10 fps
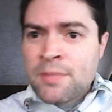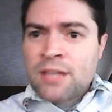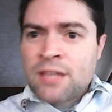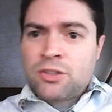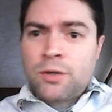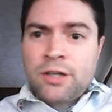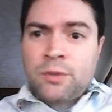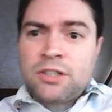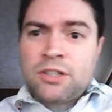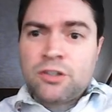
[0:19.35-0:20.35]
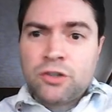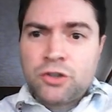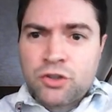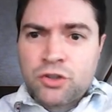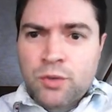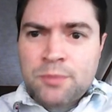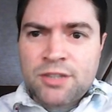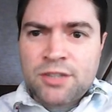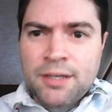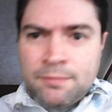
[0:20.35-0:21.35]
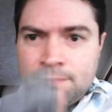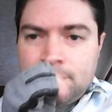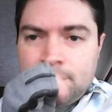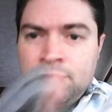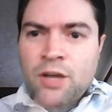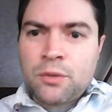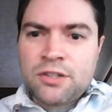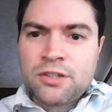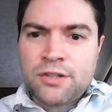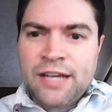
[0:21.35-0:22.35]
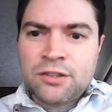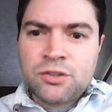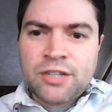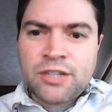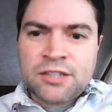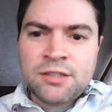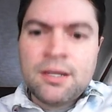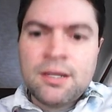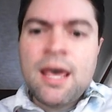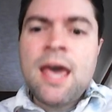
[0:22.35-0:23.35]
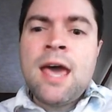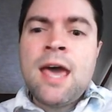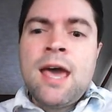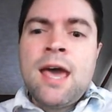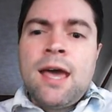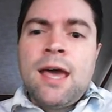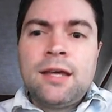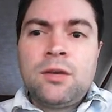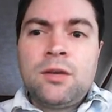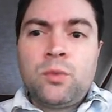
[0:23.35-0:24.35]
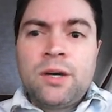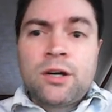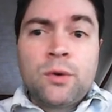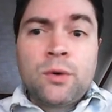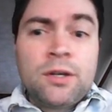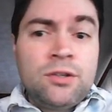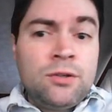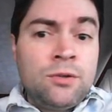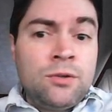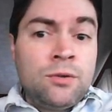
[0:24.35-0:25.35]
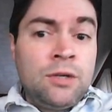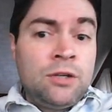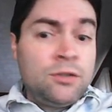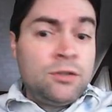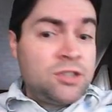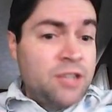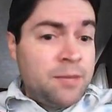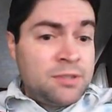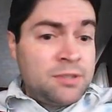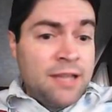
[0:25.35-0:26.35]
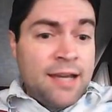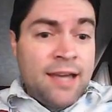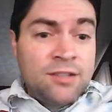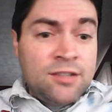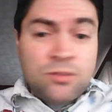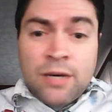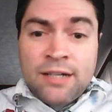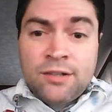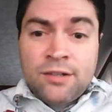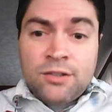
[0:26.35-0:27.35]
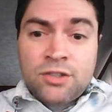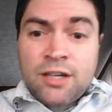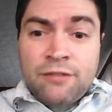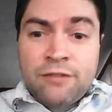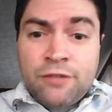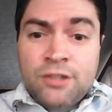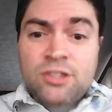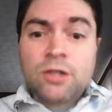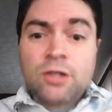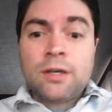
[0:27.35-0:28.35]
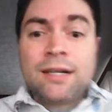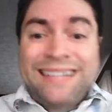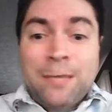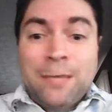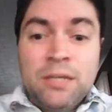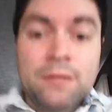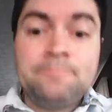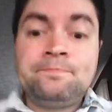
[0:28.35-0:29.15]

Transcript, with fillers: So here I went to the Lutris website, and I went to their download section, and we are going to do the steps that it has right here on their site for installing it on Debian.